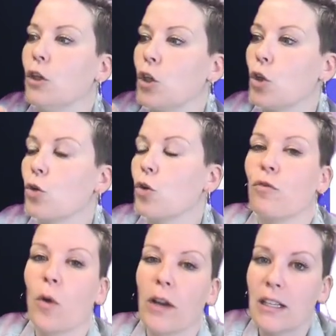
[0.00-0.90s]
Google
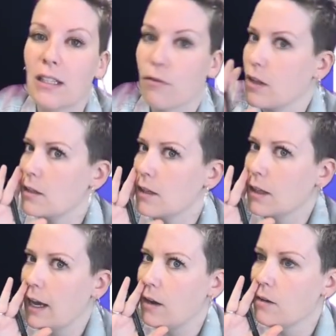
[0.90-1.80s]
Voice, if that's
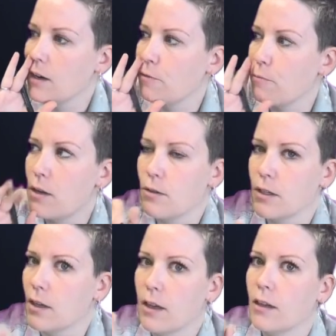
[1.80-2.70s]
allowed. I've been
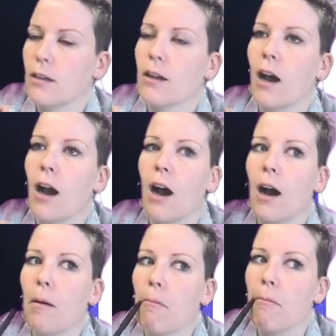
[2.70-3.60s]
using it.
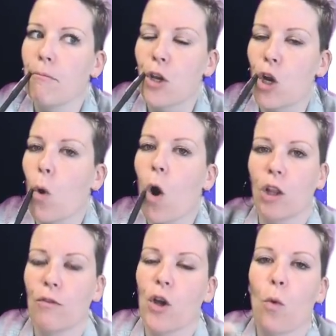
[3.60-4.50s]

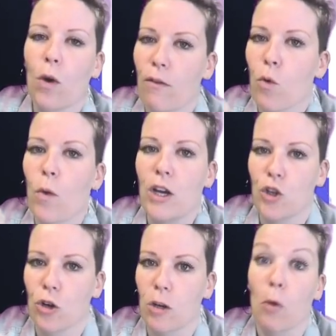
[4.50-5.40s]
All of the, whatever ways
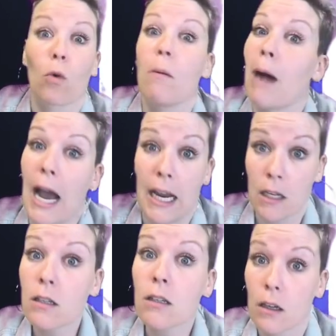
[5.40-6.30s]

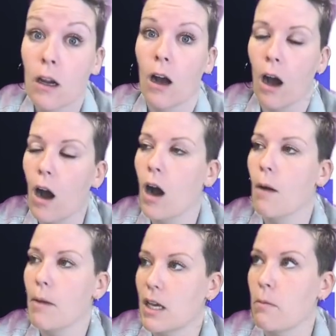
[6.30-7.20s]
remind.
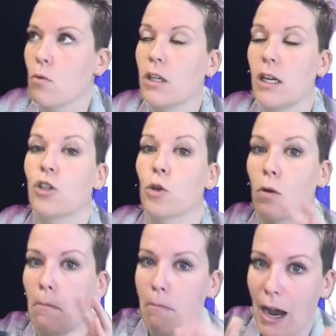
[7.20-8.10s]
It can be really nice to
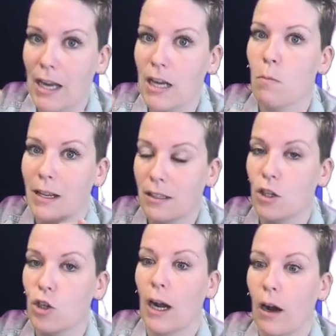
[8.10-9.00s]
remind
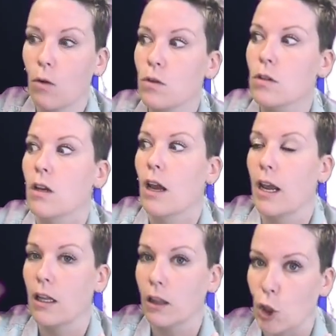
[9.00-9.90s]
message out
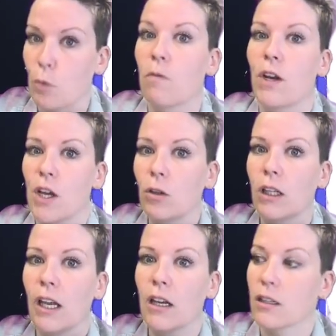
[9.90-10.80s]
a Loom video
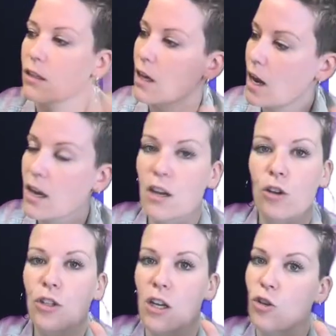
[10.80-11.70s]
link and say, hey,
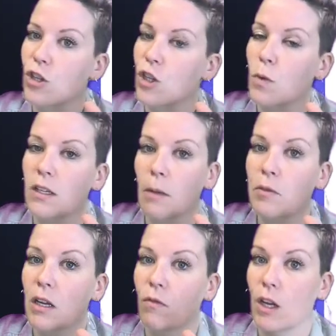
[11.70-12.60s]
here's this week's
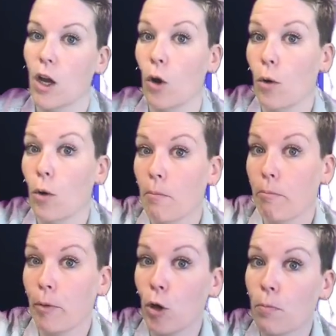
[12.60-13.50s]
update video.
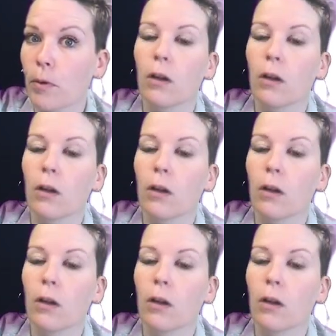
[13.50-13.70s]
Boop.